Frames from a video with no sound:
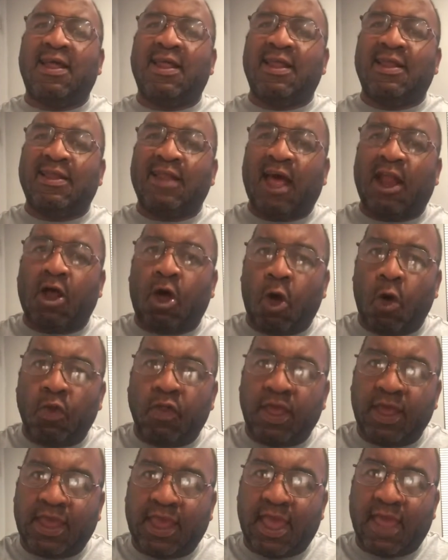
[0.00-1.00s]
not
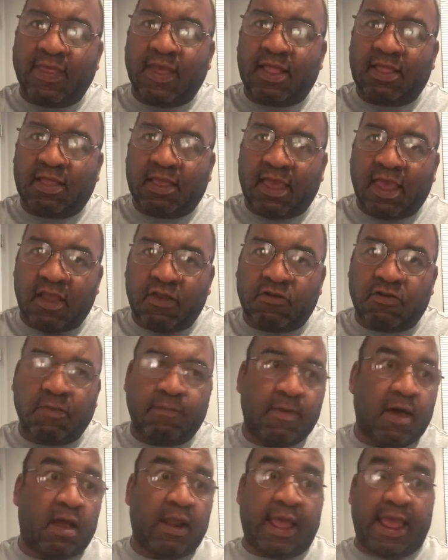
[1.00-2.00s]
only can they teach you
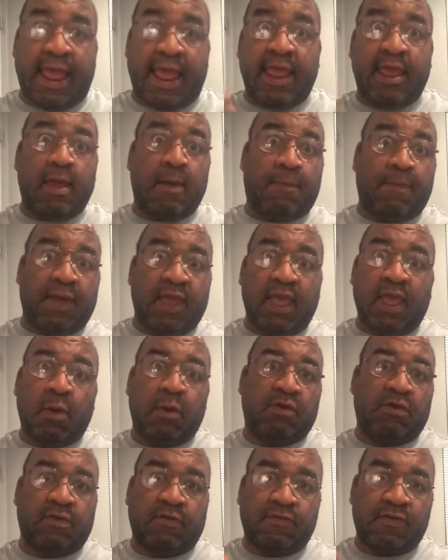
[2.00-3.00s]
about A and P,
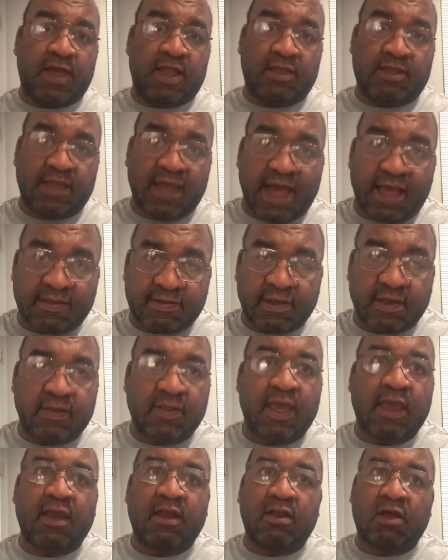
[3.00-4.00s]
which is fantastic,
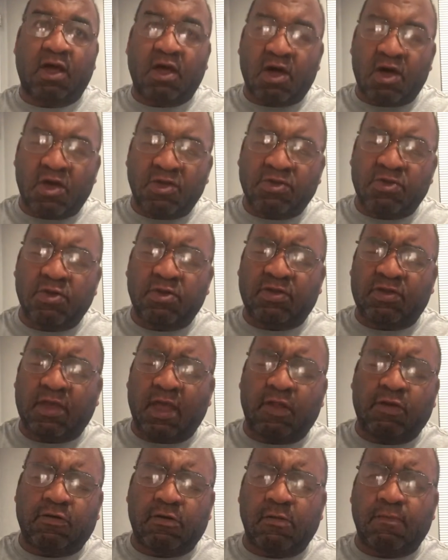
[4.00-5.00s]
they can also
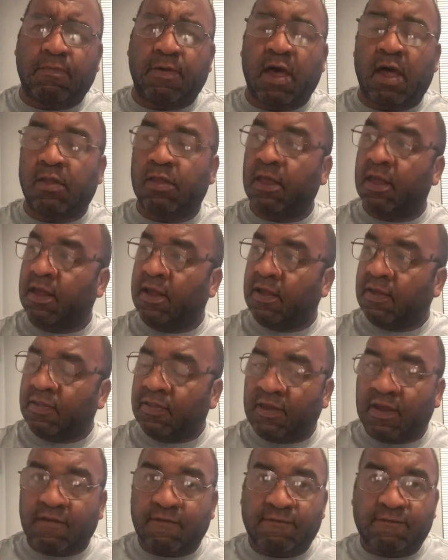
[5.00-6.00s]
teach you about
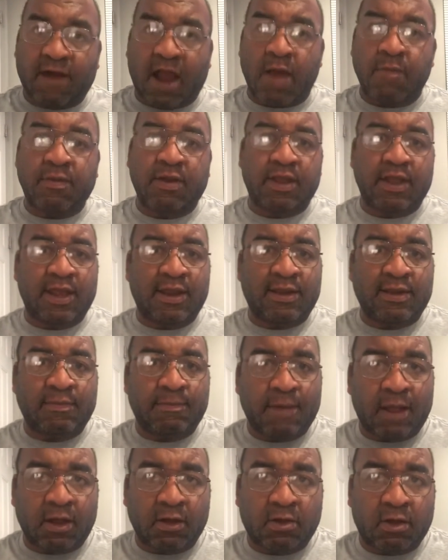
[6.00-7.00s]
the environment in the
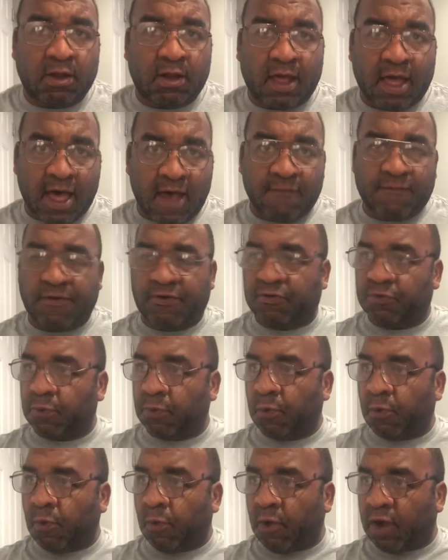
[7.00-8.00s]
medical office,
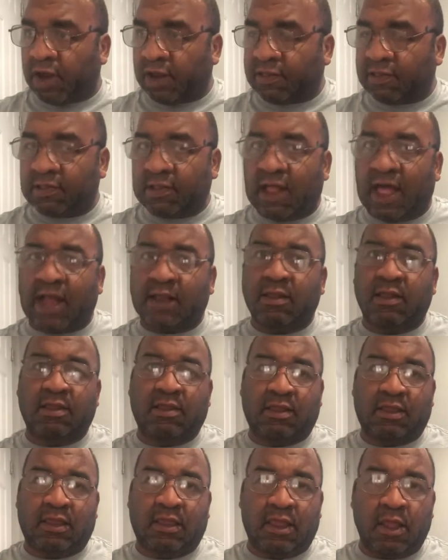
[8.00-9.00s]
what it's like to
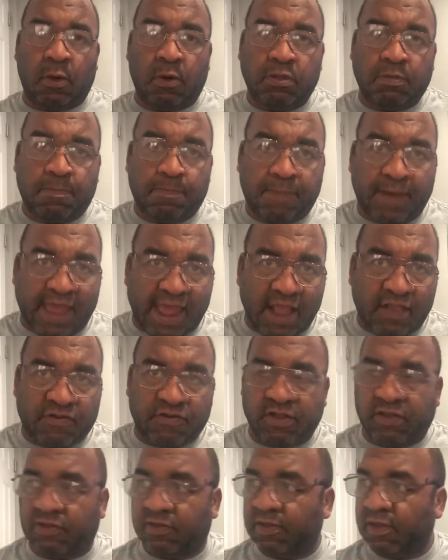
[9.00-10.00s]
deal with
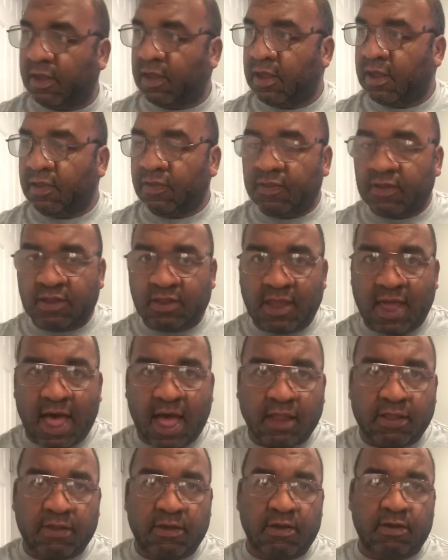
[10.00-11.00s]
patients, the
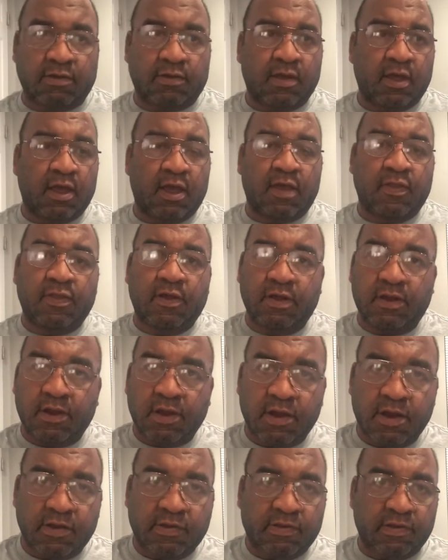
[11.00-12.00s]
doctors, the
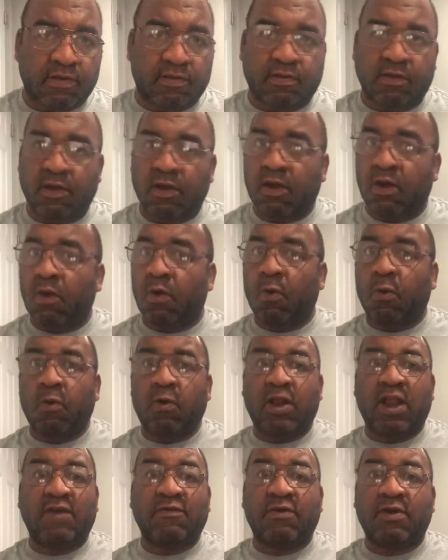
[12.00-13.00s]
nurses,
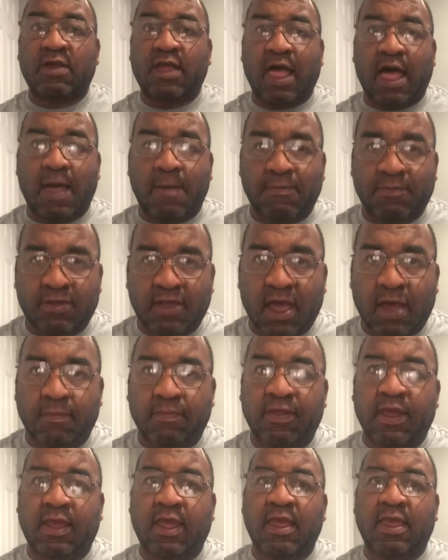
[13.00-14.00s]
whatever comes up,
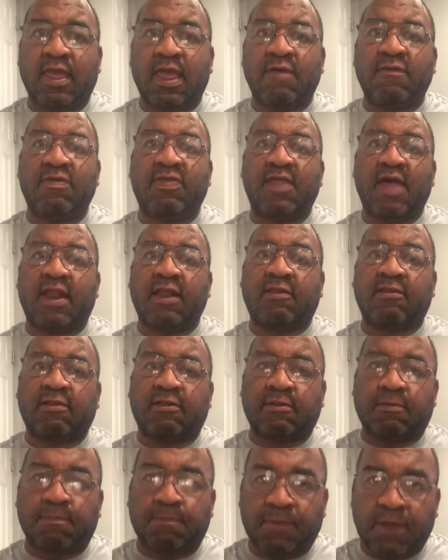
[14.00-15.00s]
they can give you that
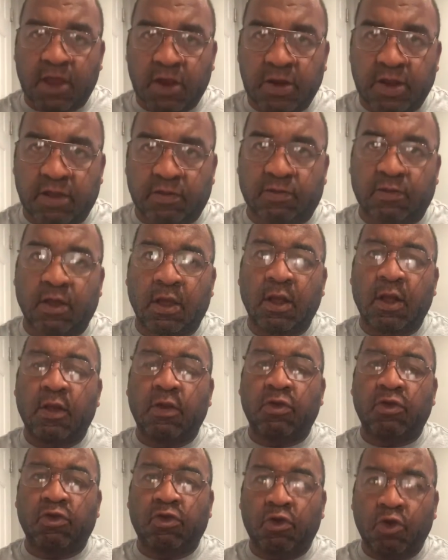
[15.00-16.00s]
experience.
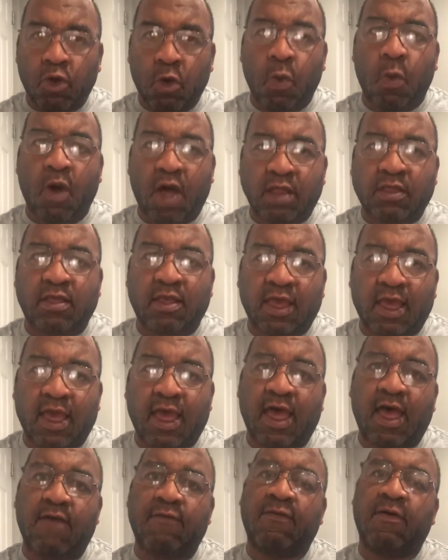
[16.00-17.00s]
You want to
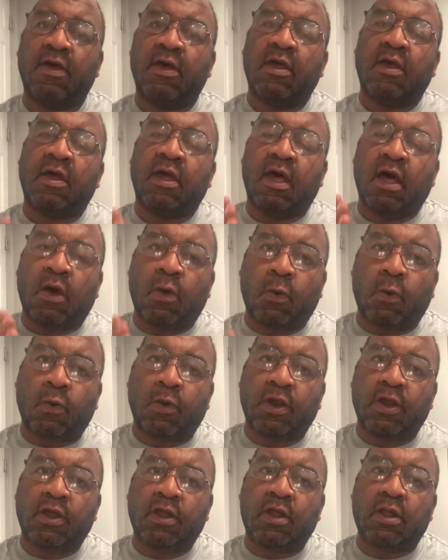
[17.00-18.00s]
have a
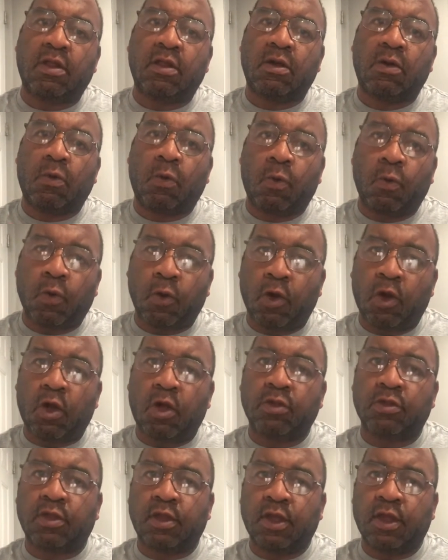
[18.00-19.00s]
real
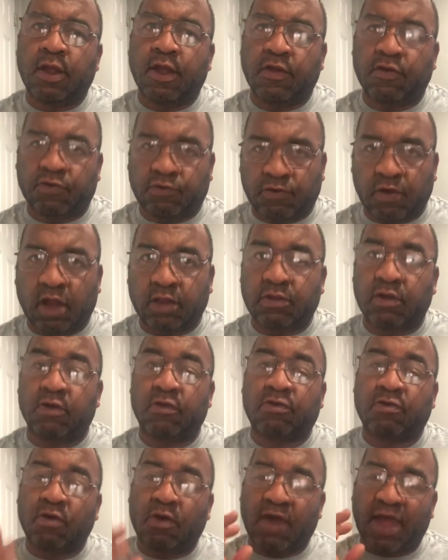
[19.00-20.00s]
world instructors.
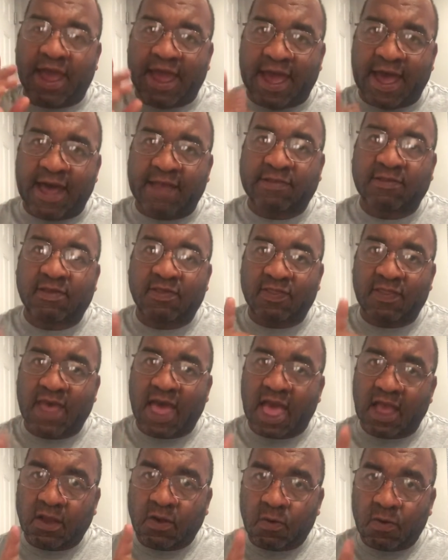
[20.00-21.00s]
So ask
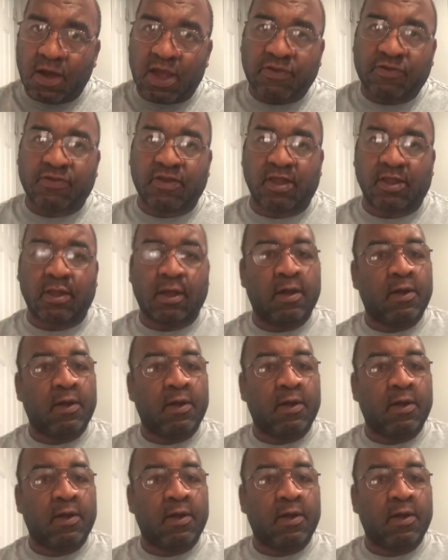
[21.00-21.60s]
that question.